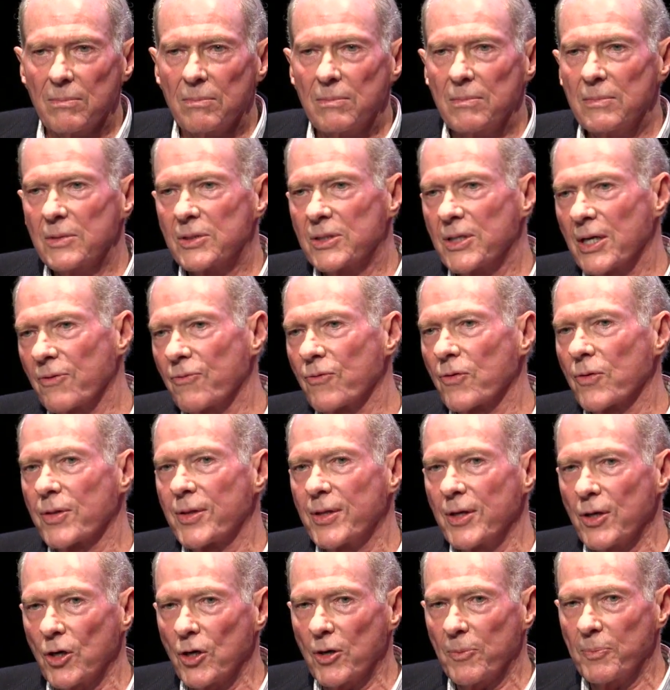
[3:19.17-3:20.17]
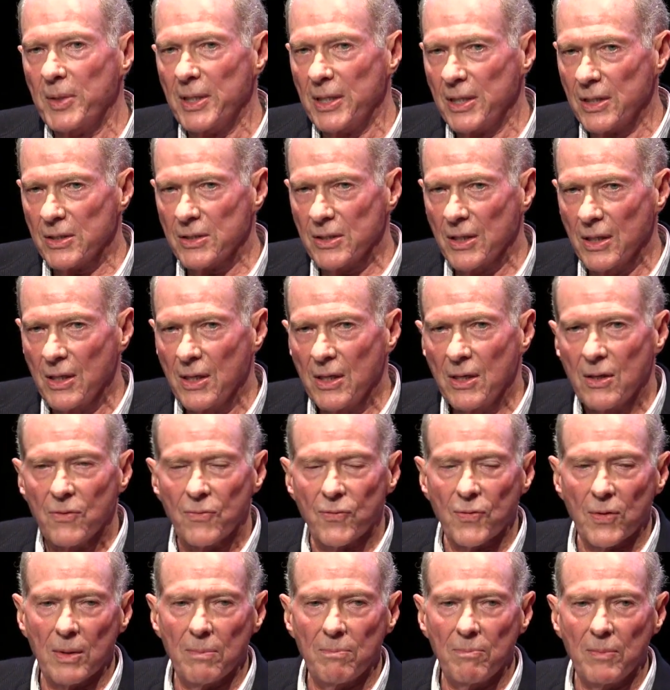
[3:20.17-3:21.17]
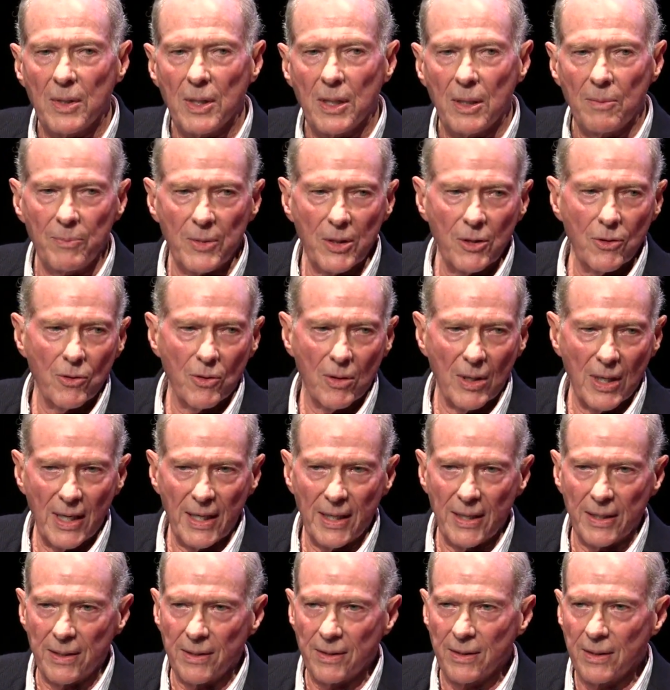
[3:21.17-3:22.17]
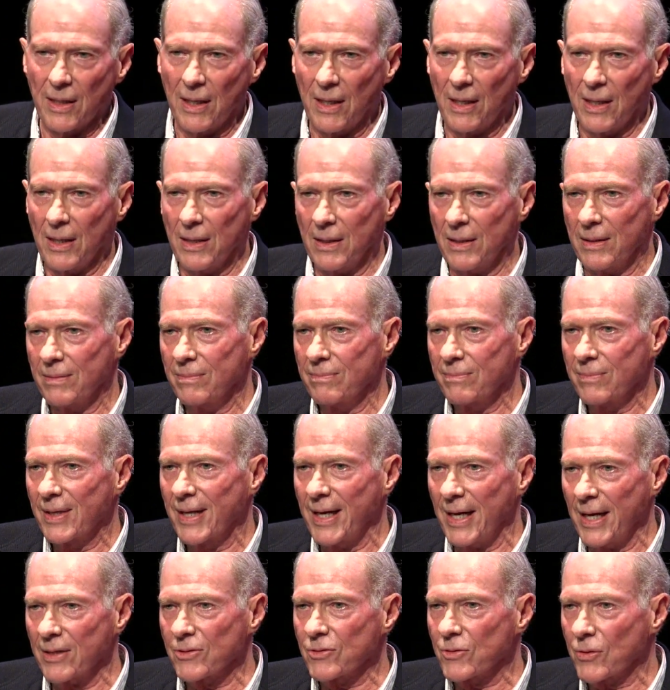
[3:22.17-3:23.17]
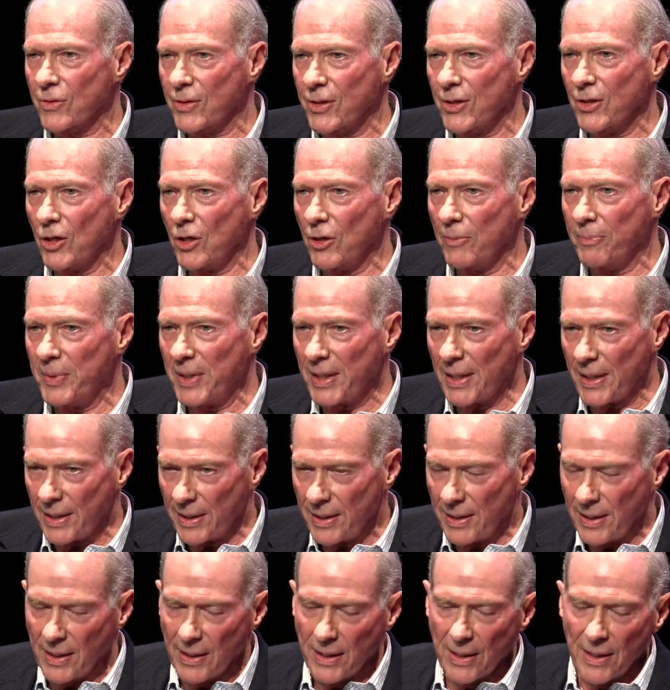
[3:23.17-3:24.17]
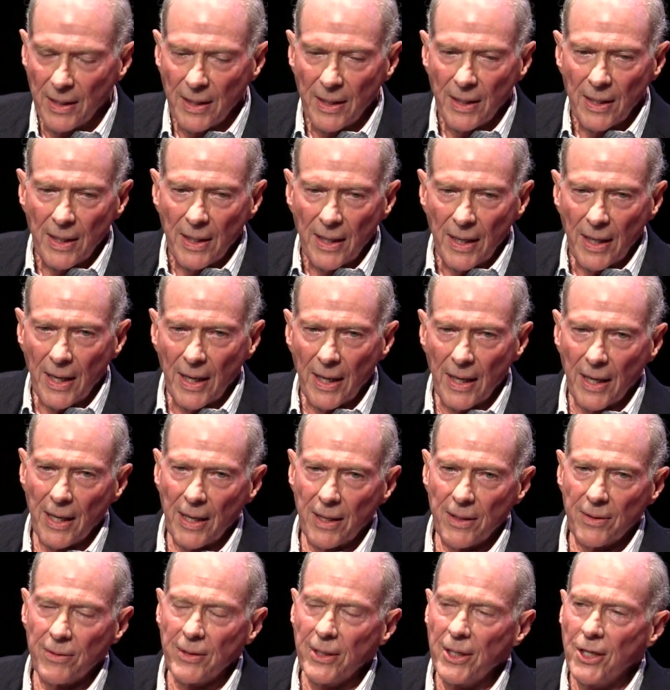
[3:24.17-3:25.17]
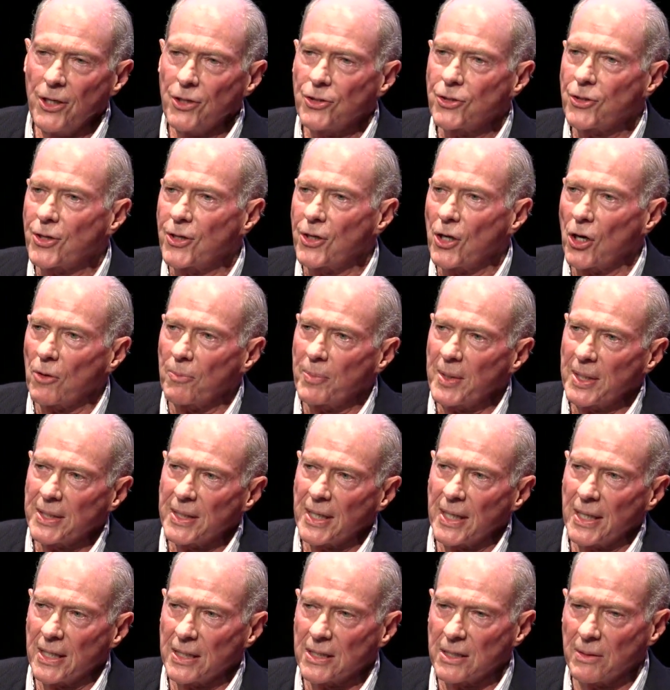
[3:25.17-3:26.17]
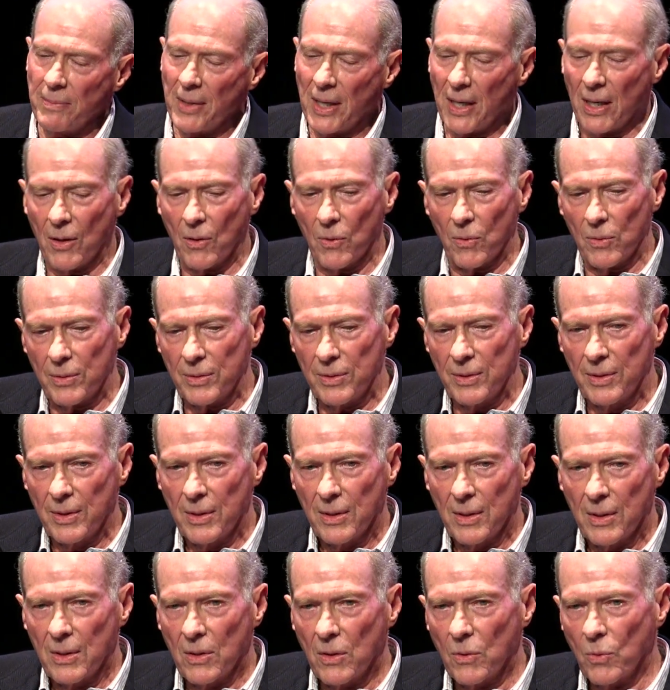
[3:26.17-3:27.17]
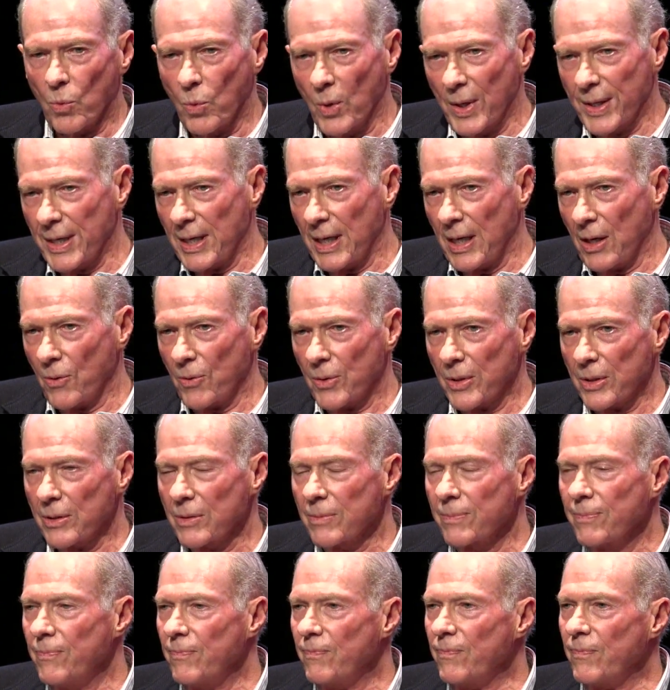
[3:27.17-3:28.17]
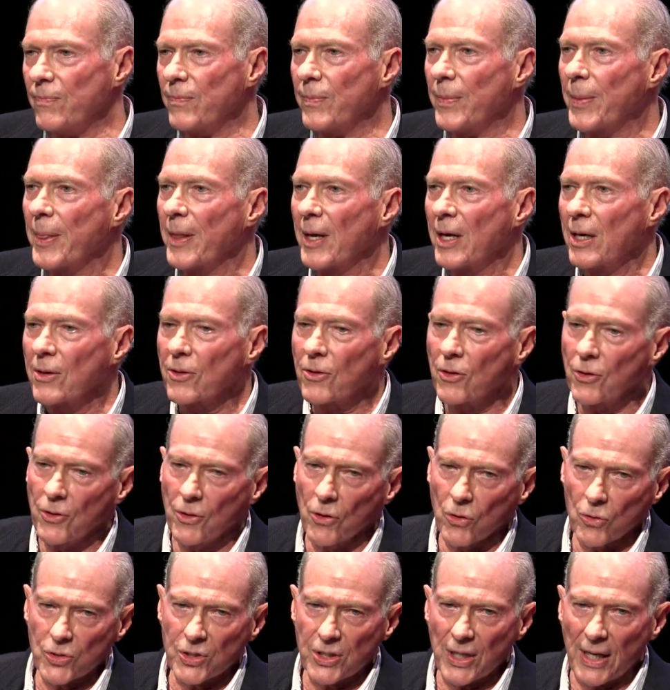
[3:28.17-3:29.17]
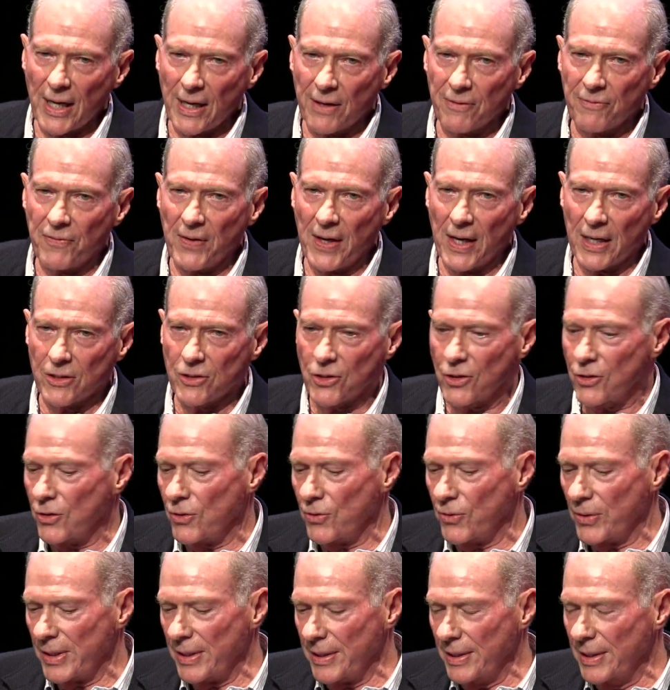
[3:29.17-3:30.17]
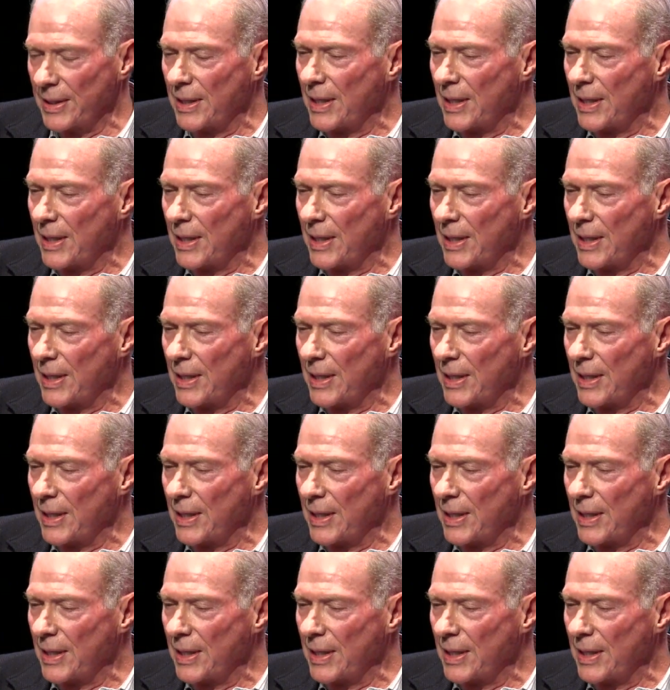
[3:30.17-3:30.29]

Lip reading: several therapies from Immunolight cancer therapy, and each therapy takes about 1 hour. There are no side effects to it.